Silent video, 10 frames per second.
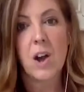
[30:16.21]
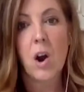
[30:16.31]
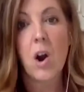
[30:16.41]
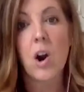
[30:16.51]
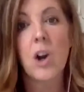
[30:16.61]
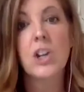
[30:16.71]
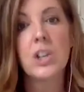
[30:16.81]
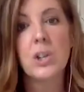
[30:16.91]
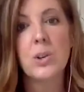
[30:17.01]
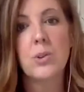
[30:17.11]
Are
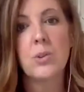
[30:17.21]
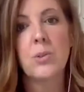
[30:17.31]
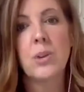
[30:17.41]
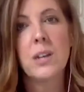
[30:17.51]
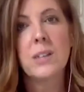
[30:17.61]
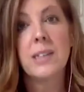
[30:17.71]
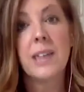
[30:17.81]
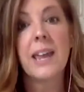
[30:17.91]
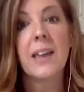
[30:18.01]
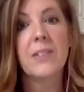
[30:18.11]
you
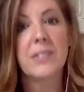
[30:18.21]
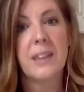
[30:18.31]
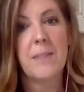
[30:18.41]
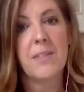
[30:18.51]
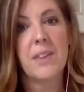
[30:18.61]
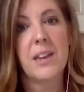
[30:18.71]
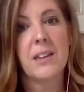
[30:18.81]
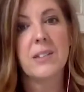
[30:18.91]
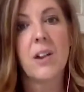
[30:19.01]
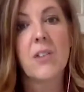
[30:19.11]
saying the same
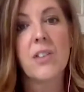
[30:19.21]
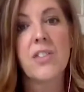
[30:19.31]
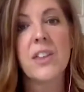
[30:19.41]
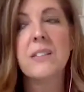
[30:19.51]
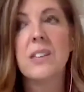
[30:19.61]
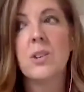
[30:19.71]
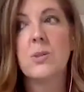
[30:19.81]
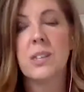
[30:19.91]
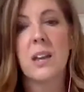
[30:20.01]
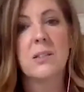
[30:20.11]
things? Are the things that you
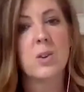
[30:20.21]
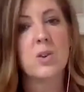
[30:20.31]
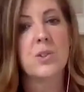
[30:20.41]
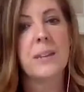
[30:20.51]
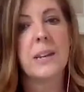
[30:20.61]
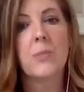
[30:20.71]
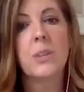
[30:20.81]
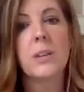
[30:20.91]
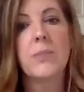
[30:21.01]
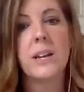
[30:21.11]
say on social media
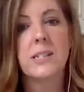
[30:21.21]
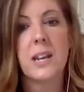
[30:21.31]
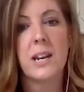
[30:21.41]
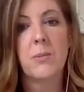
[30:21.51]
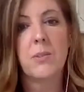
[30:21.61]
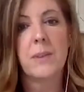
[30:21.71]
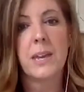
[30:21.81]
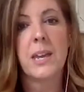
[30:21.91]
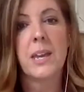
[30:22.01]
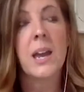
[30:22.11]
really resonating with
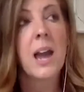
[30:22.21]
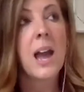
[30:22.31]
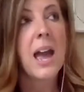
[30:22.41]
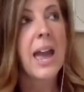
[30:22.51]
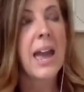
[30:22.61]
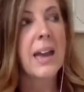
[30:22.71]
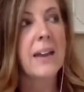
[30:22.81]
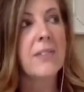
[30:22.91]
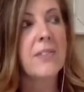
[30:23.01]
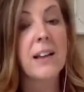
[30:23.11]
me?
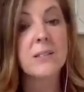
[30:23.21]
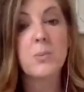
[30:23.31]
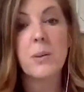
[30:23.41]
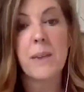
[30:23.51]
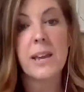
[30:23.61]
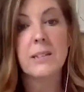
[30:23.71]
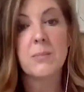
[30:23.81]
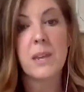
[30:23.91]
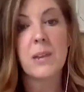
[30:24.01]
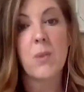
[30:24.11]
And that's what makes
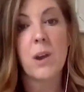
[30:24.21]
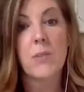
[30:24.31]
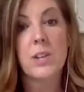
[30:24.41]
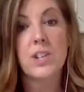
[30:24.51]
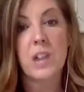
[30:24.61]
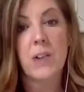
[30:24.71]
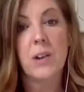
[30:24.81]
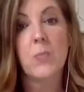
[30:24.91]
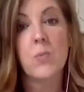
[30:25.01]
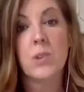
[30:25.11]
me want to reach out
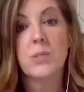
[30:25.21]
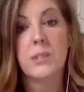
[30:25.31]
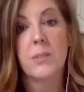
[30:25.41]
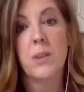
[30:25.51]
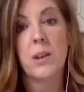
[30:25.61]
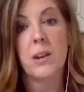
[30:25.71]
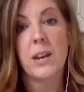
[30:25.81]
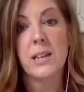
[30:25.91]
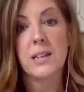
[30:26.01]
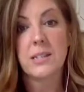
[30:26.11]
and work with someone
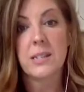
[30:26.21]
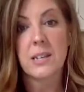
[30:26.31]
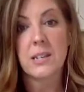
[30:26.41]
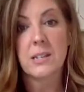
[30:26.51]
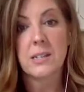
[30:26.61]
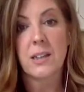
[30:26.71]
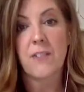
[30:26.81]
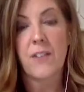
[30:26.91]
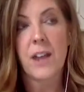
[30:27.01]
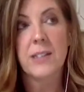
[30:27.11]
is if
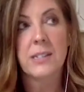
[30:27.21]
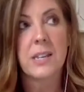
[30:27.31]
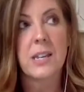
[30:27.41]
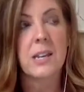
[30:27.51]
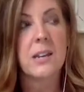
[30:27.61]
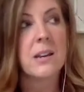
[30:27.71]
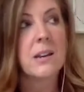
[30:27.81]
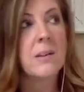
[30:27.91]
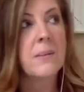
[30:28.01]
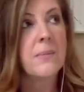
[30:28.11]
I see
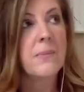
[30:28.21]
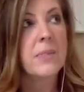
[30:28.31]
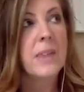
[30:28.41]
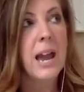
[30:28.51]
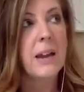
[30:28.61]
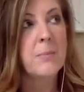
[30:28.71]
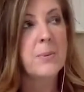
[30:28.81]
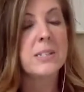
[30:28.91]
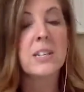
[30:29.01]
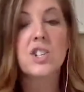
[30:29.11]
that
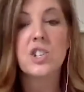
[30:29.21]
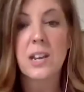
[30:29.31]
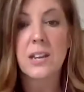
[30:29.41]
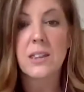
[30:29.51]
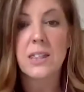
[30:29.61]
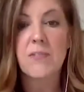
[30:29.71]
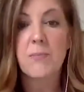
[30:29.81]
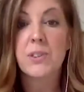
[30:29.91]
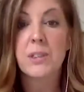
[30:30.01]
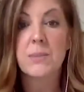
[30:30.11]
positioning that they've
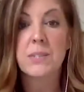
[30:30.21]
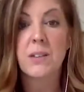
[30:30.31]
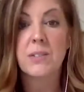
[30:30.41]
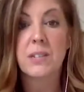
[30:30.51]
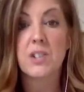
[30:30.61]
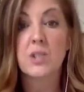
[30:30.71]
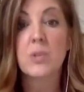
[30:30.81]
put themselves in is really